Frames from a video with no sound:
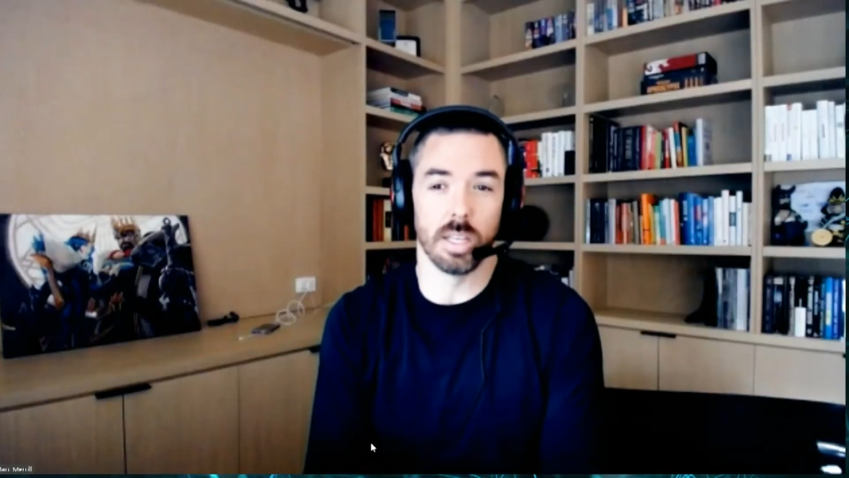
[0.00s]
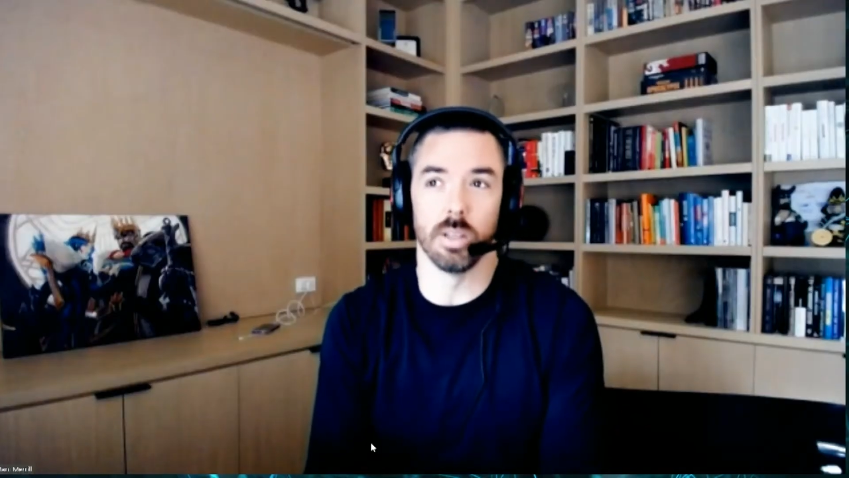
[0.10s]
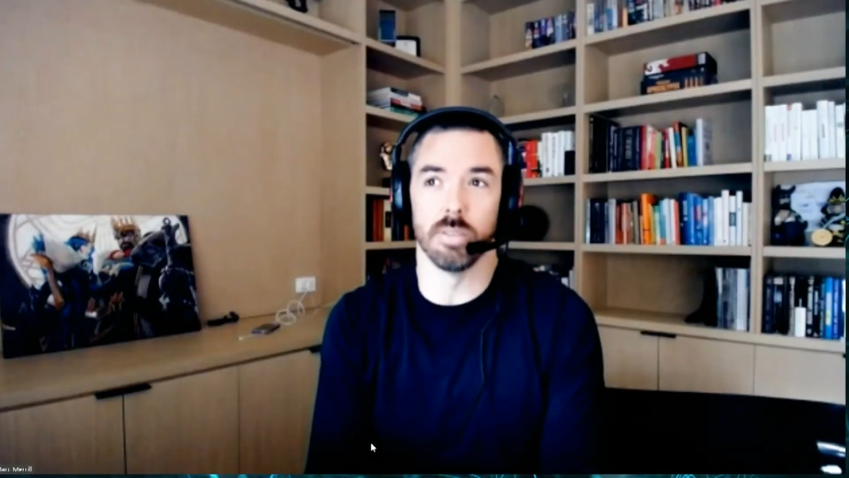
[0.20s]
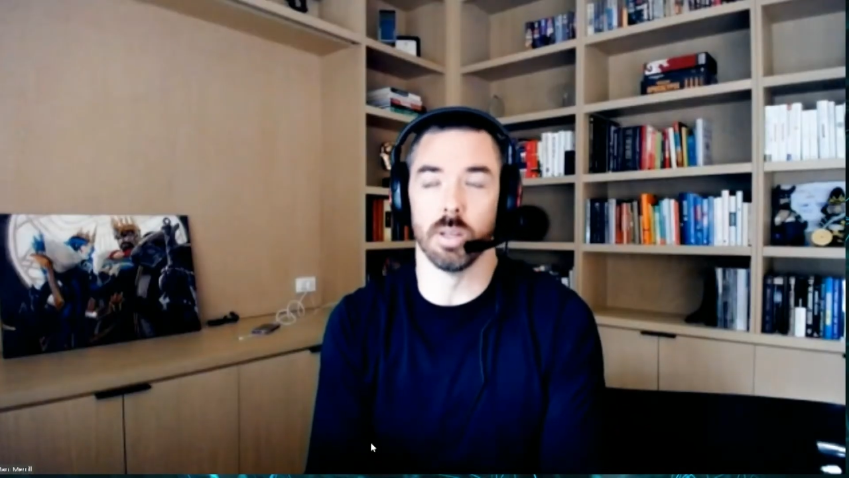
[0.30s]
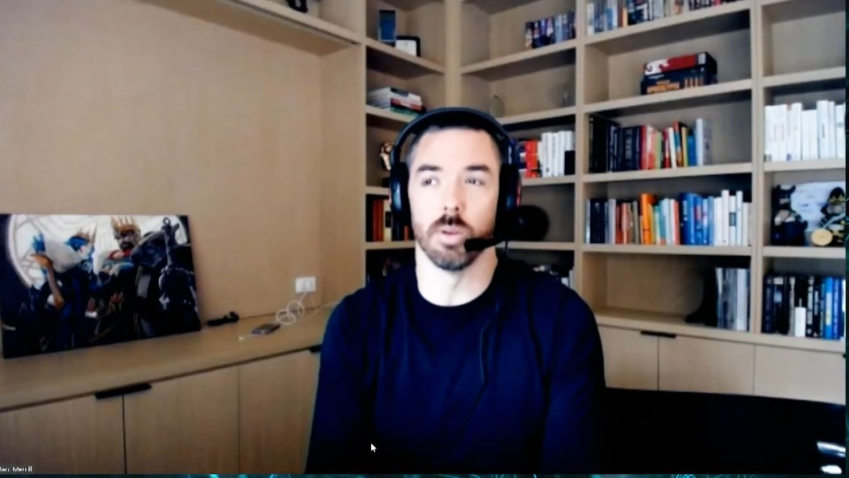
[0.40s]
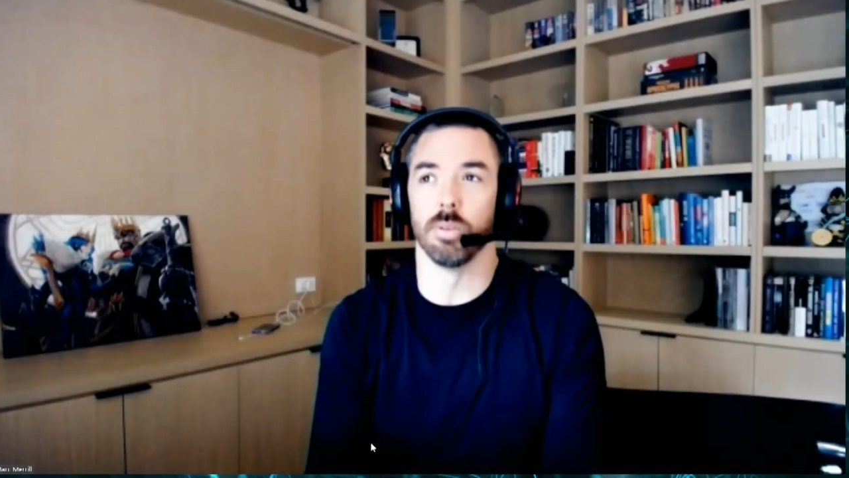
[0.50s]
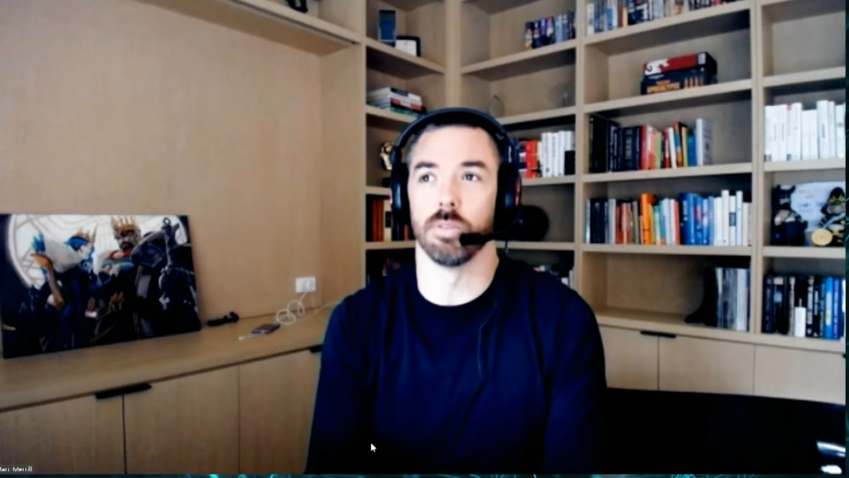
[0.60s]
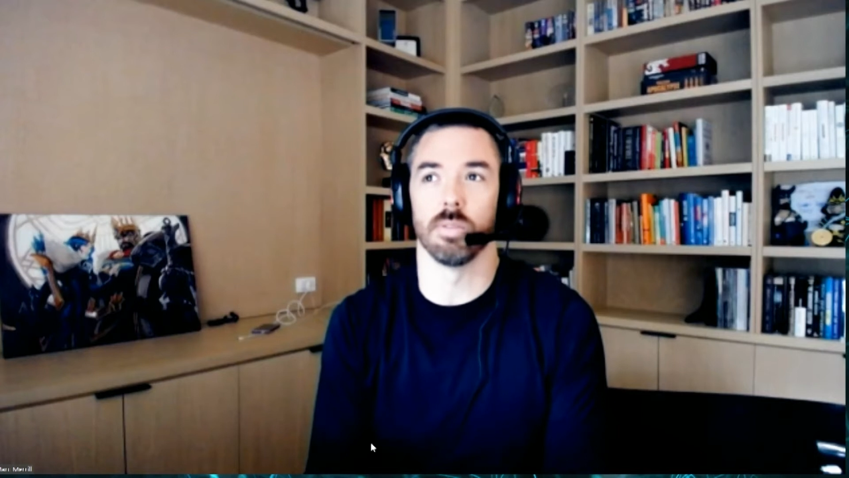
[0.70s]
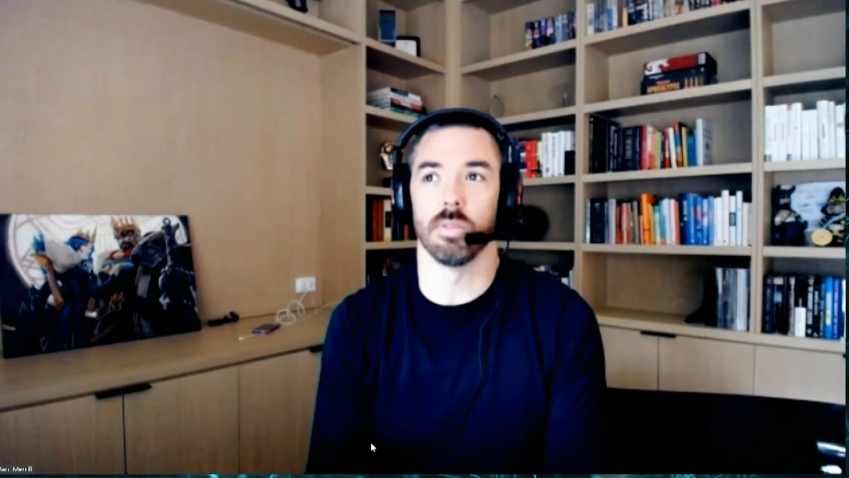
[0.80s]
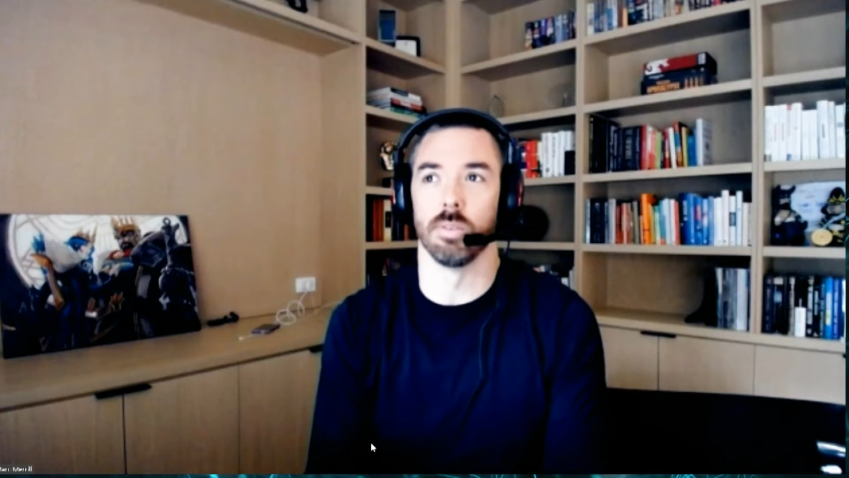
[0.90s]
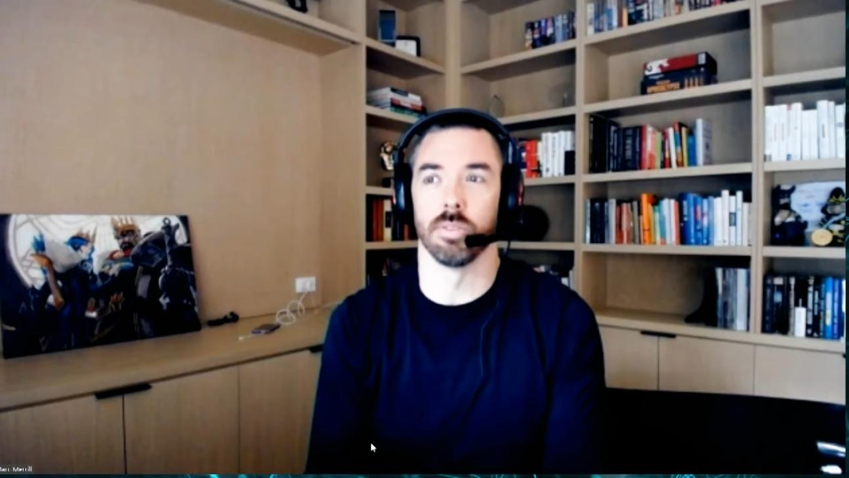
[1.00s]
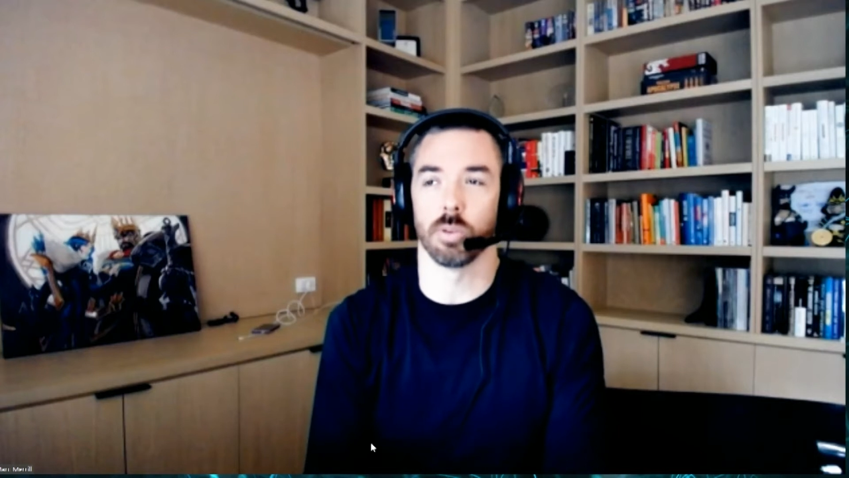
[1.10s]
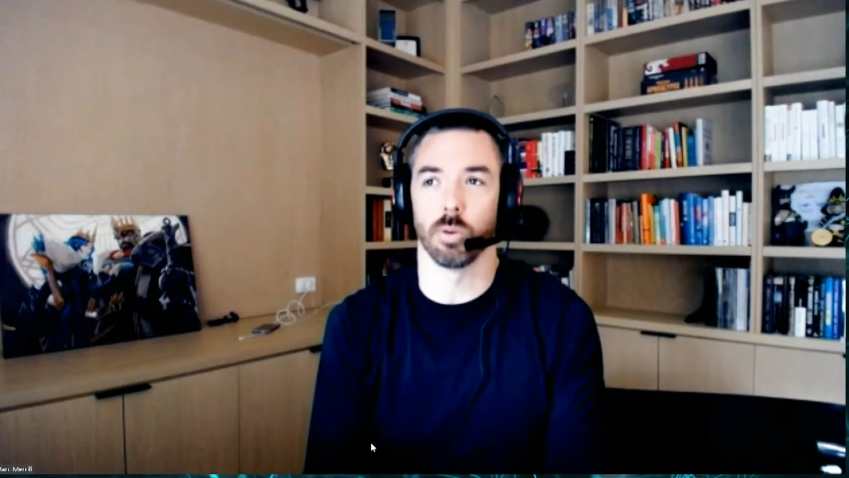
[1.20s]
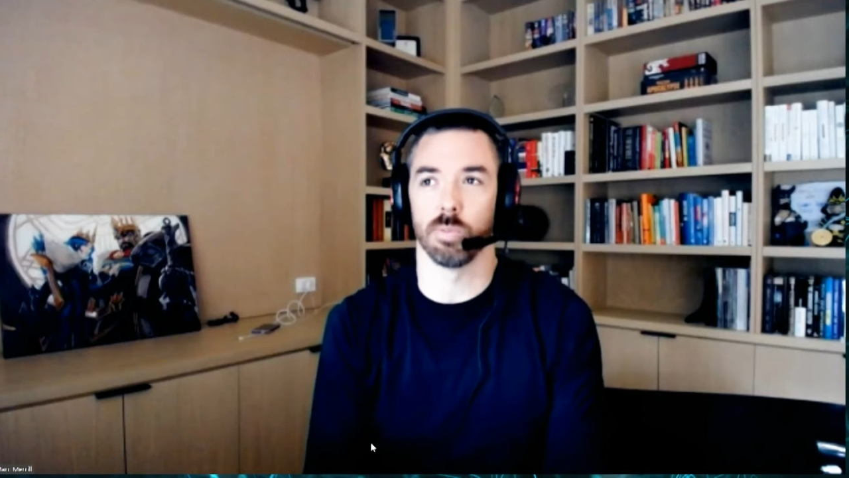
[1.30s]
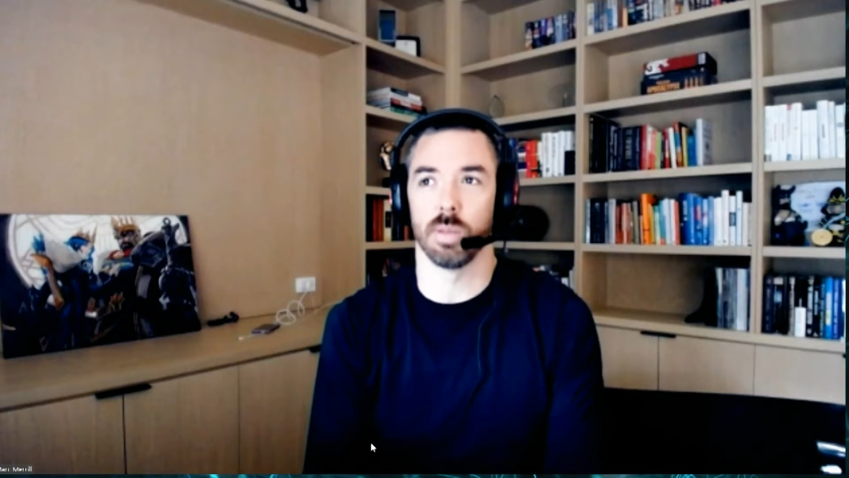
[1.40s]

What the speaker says: even though there's of course